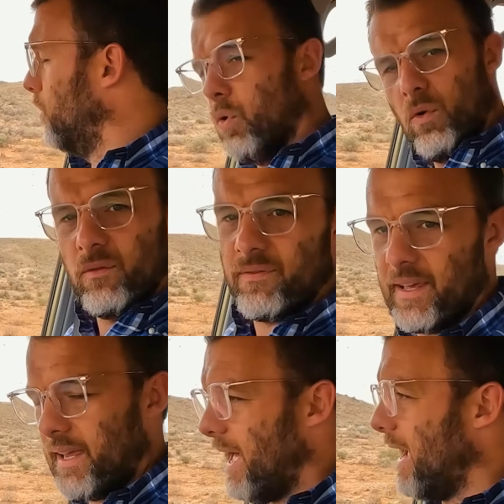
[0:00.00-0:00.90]
or
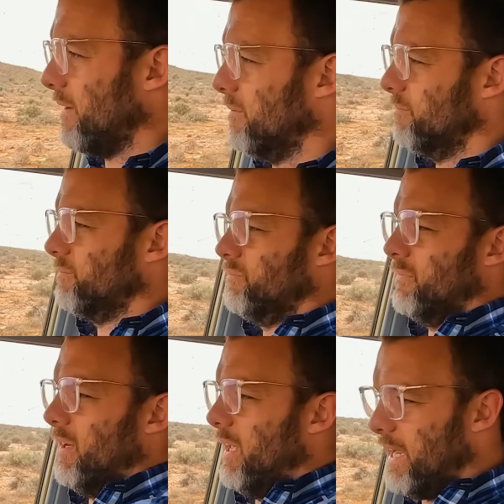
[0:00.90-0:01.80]
V8?
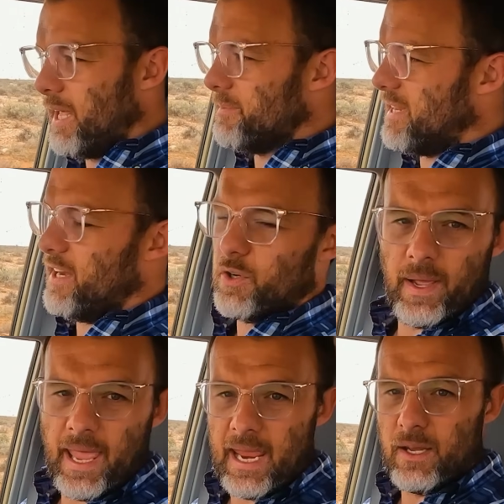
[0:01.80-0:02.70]
It comes down to
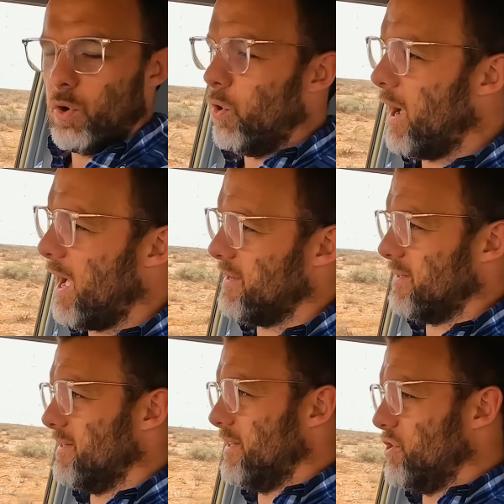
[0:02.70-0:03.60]
a head or heart
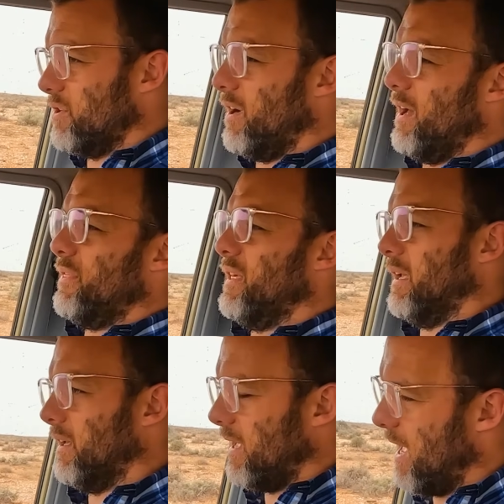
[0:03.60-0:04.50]
decision, I
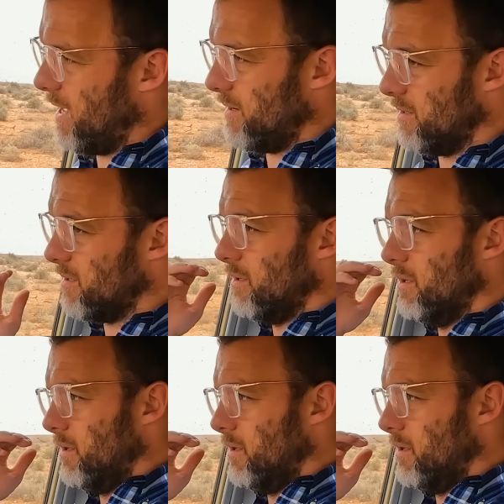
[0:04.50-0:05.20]
think, and